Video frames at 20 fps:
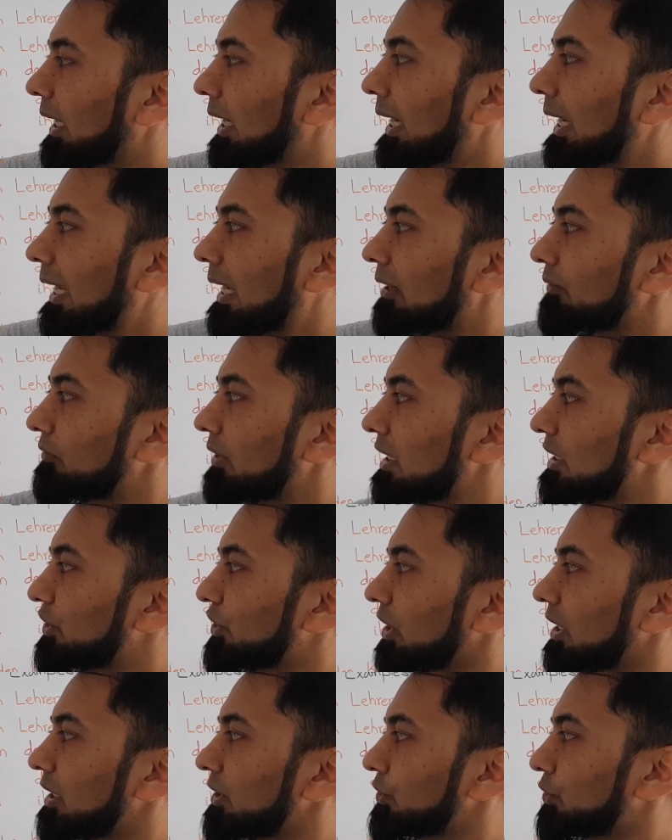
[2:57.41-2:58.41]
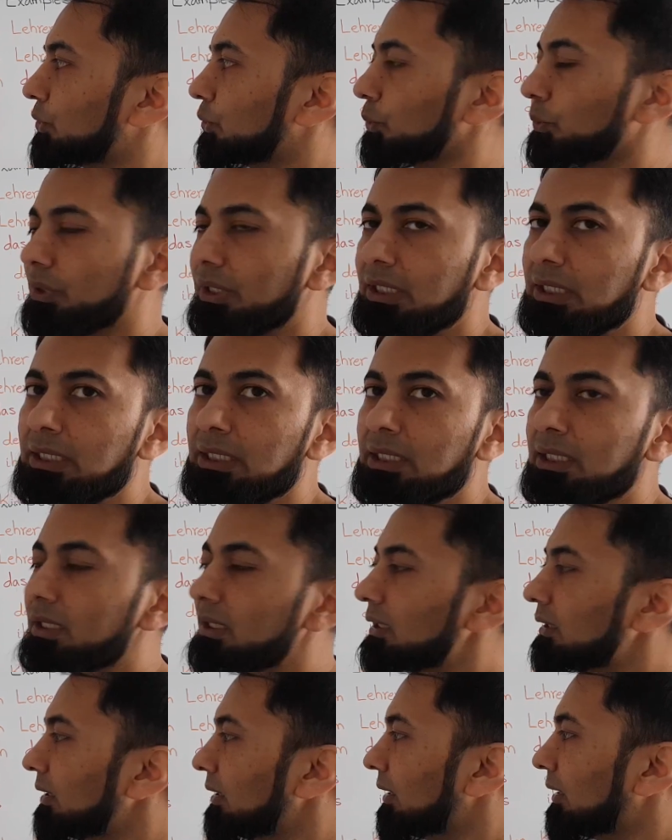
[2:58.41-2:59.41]
Er will change to
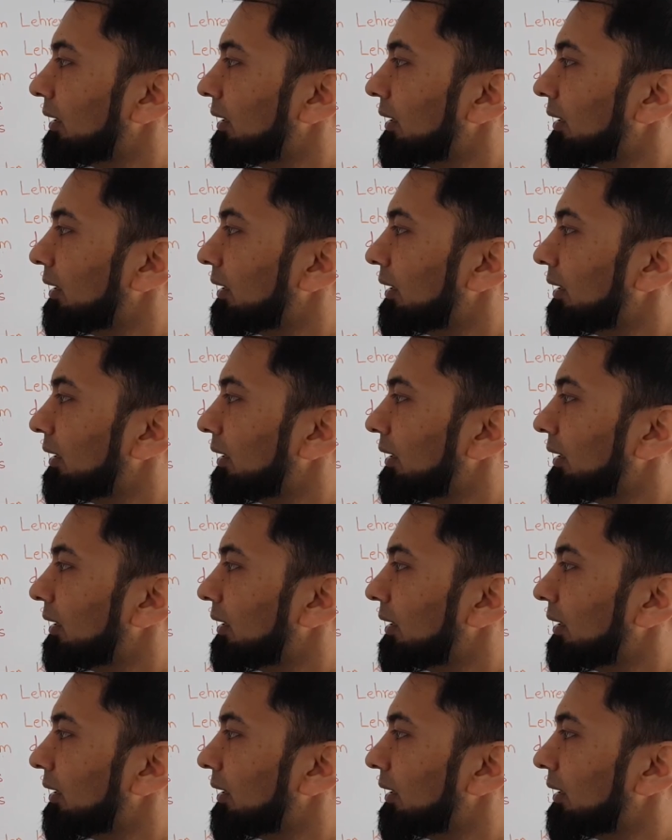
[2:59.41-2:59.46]
in,